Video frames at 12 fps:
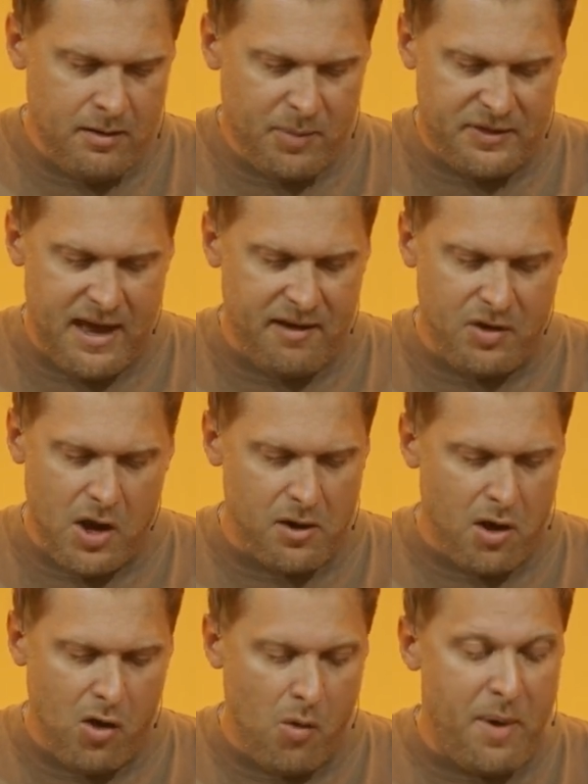But they have not
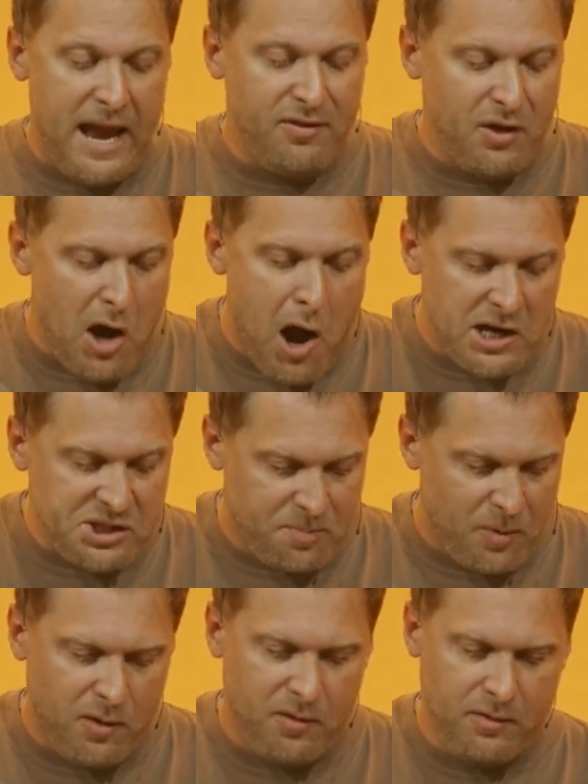all obeyed the
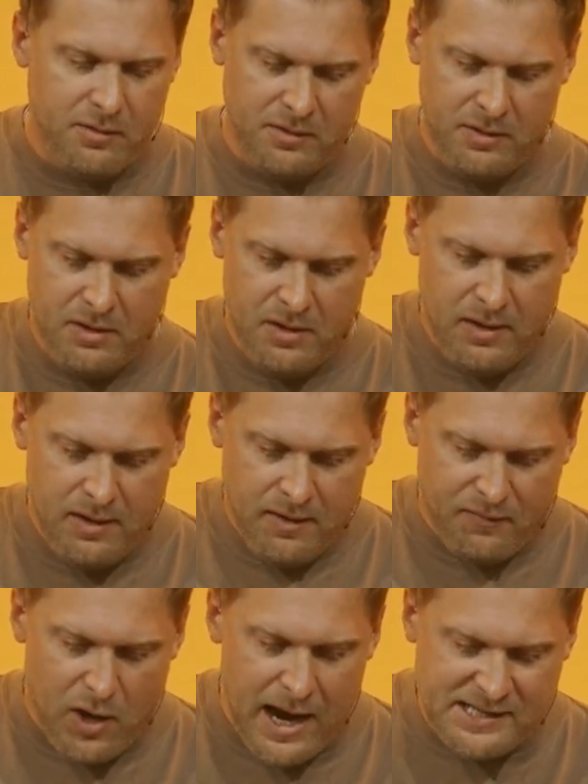gospel.
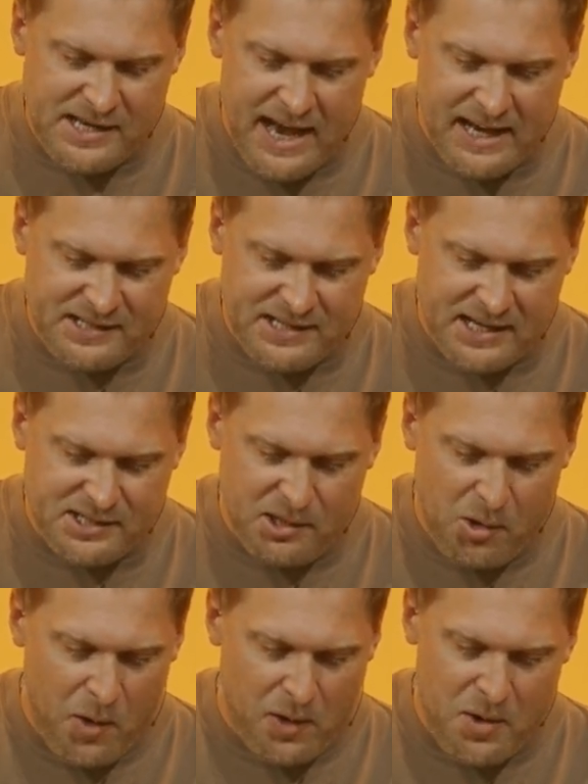For Isaiah says,
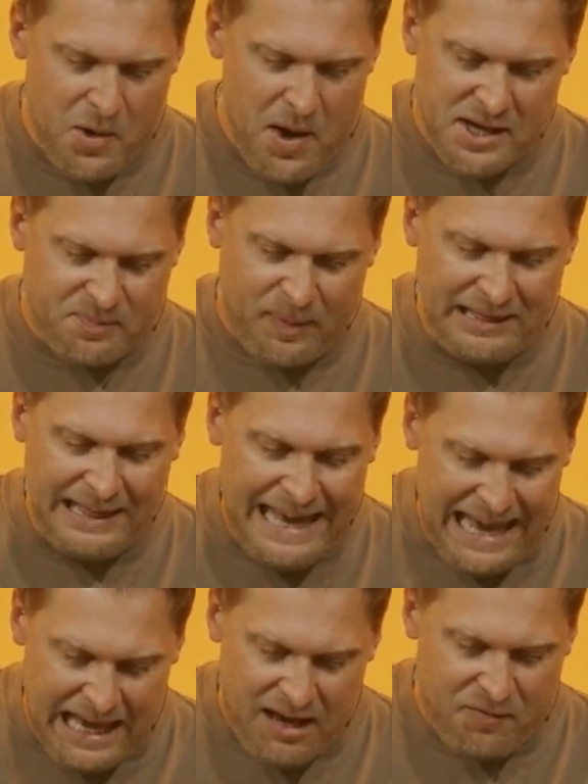Lord, who has
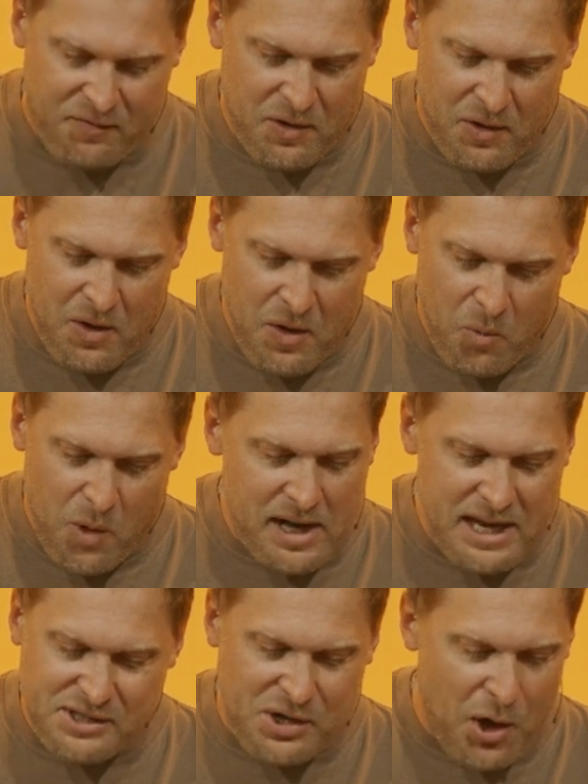believed what
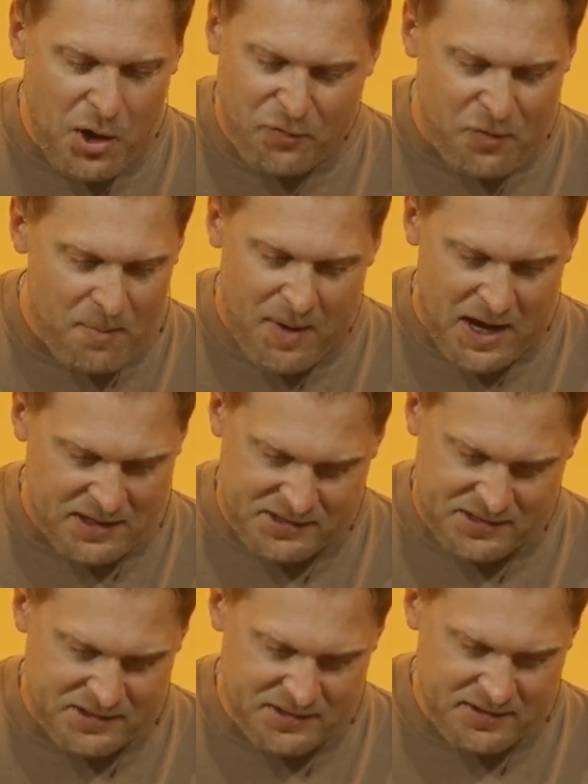he has heard from
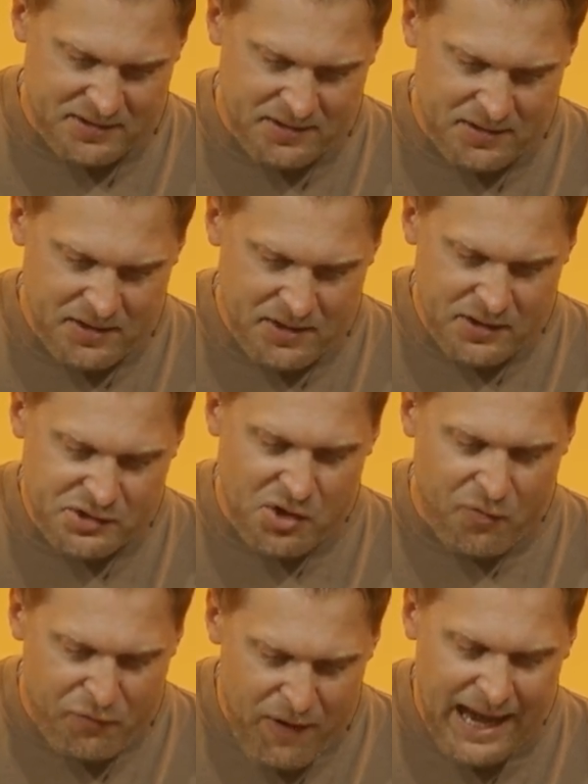us?
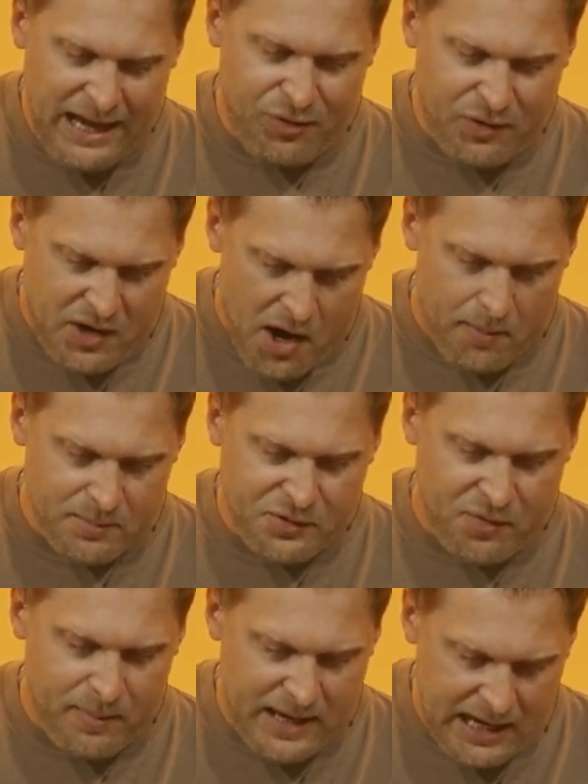So faith comes
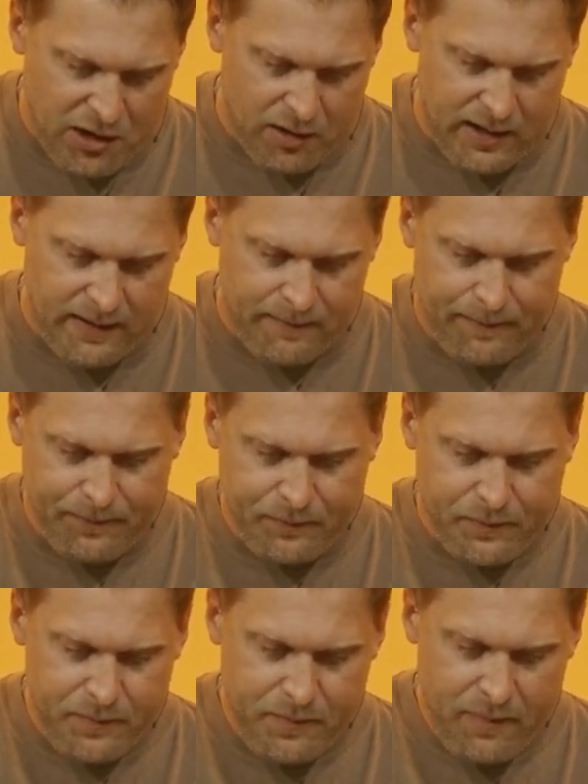from hearing,
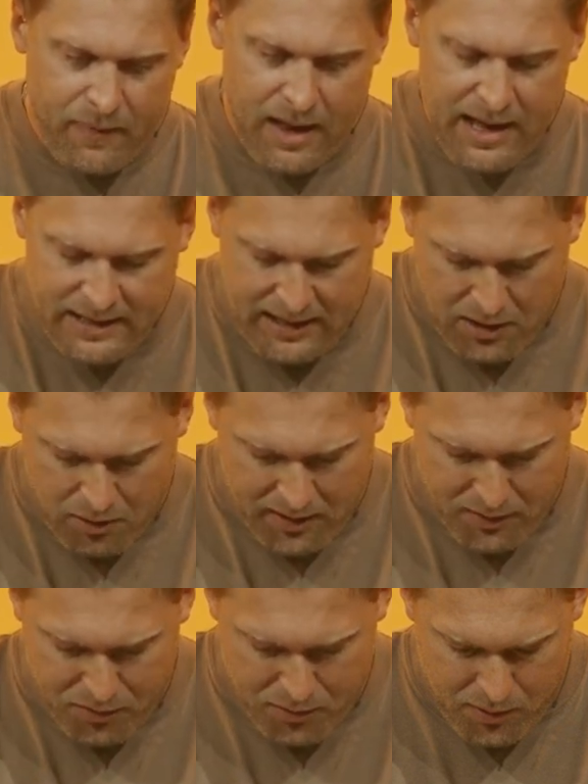and
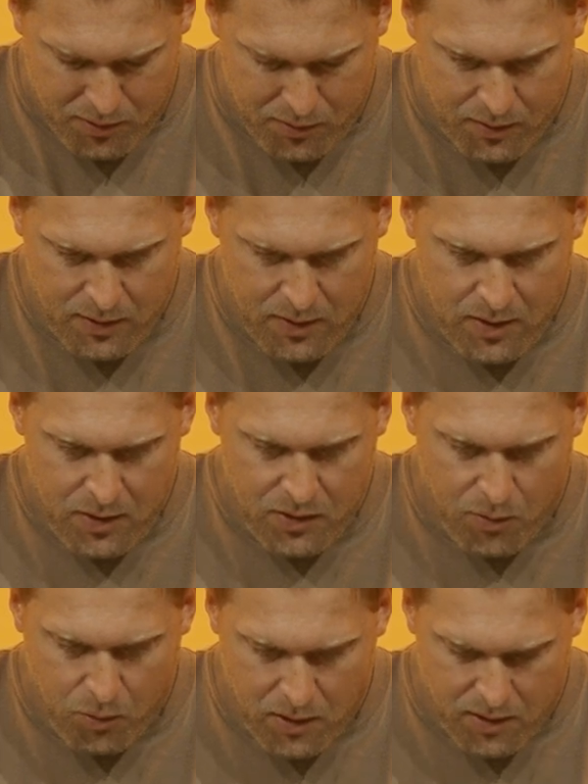hearing through
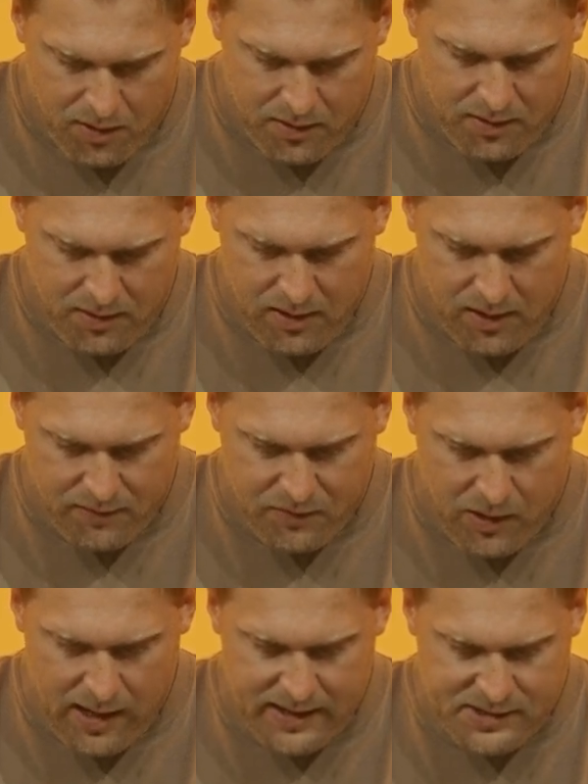the word of
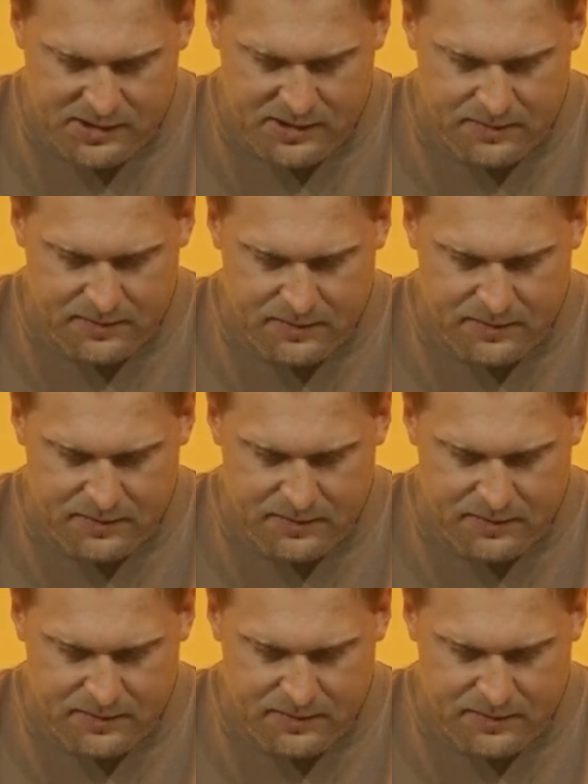Christ.